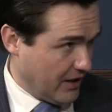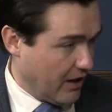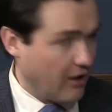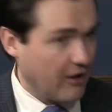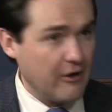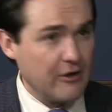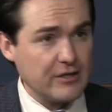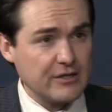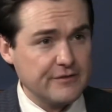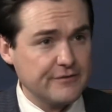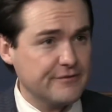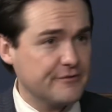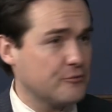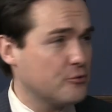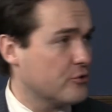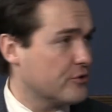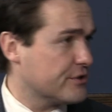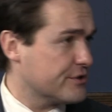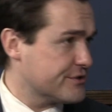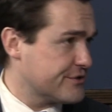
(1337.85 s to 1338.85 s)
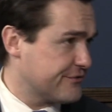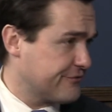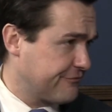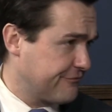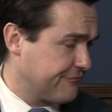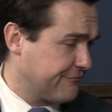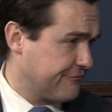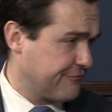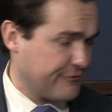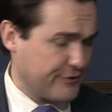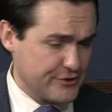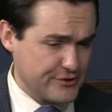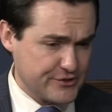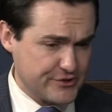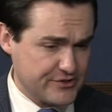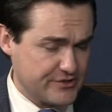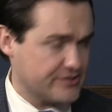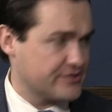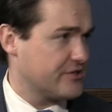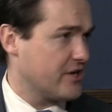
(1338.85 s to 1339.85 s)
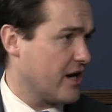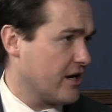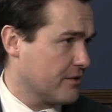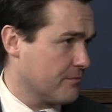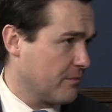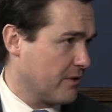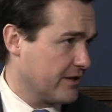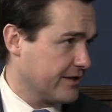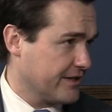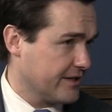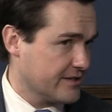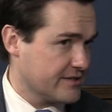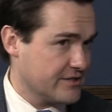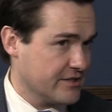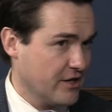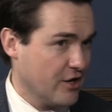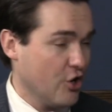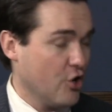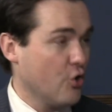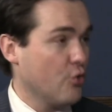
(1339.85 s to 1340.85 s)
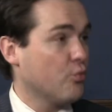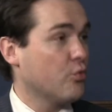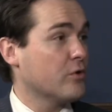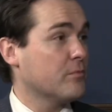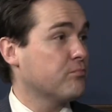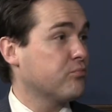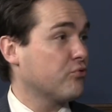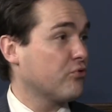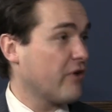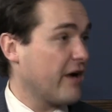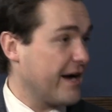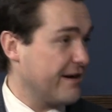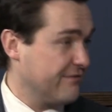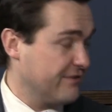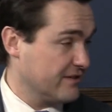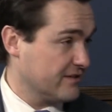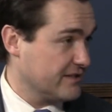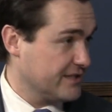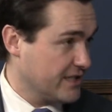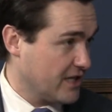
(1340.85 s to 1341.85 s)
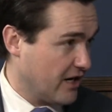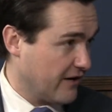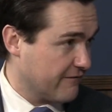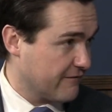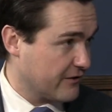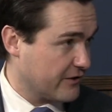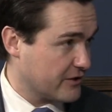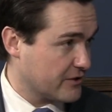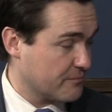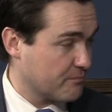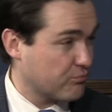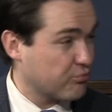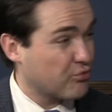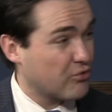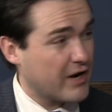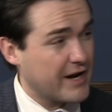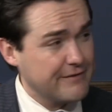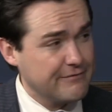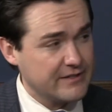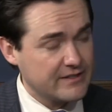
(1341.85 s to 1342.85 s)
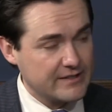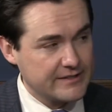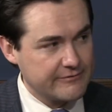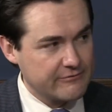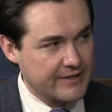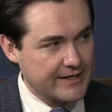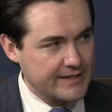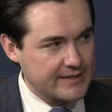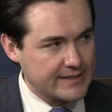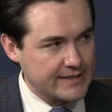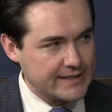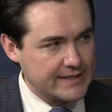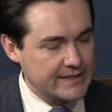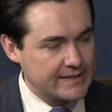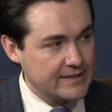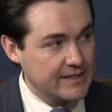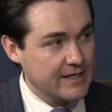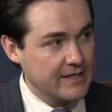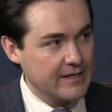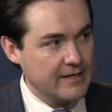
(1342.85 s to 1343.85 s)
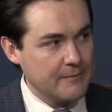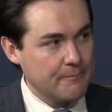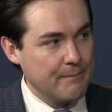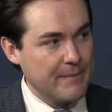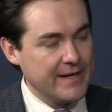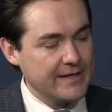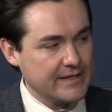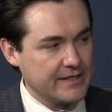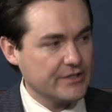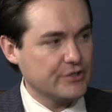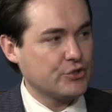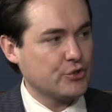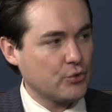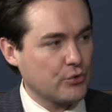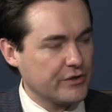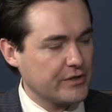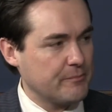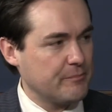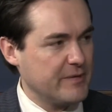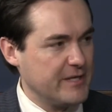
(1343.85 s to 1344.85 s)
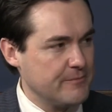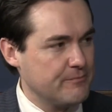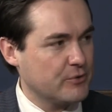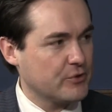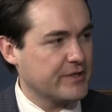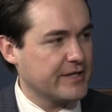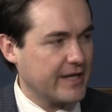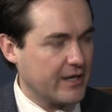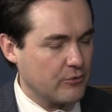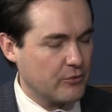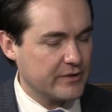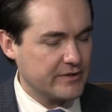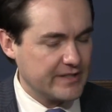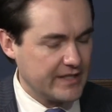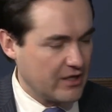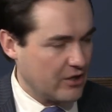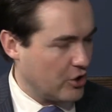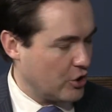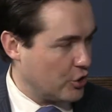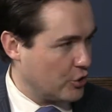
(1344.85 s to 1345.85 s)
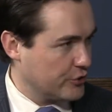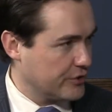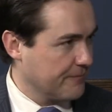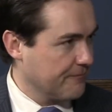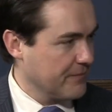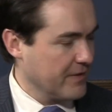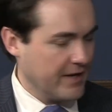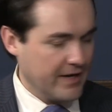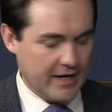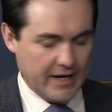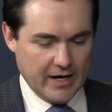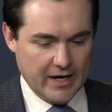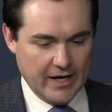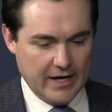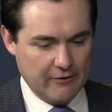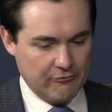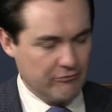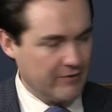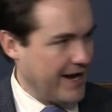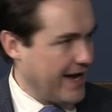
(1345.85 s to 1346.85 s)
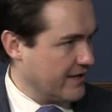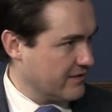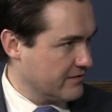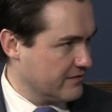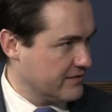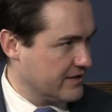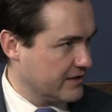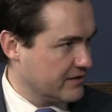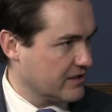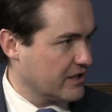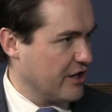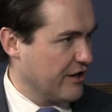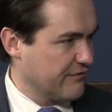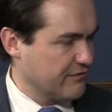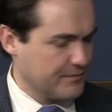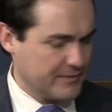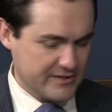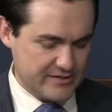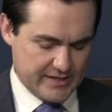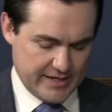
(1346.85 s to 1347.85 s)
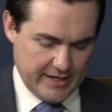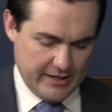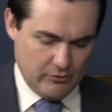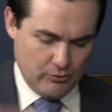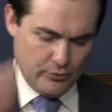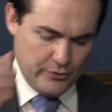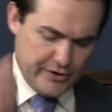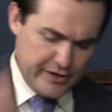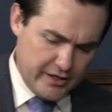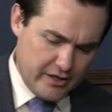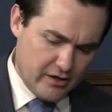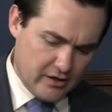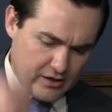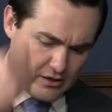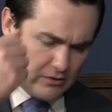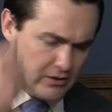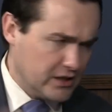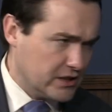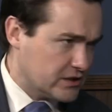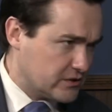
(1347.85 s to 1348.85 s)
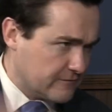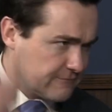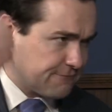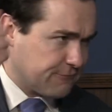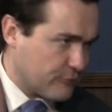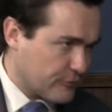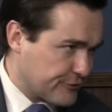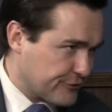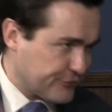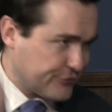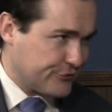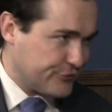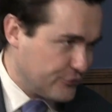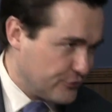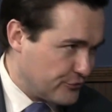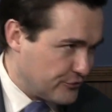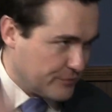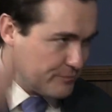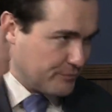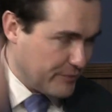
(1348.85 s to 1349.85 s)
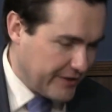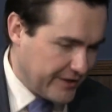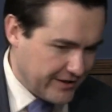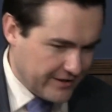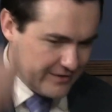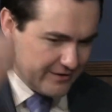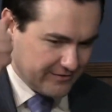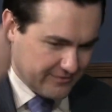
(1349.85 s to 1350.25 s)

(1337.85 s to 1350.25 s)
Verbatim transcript: All of the world's first stock markets were privately governed, privately regulated, making sure that people get what they owed, uh, rather than the government saying, we are going to force you to pay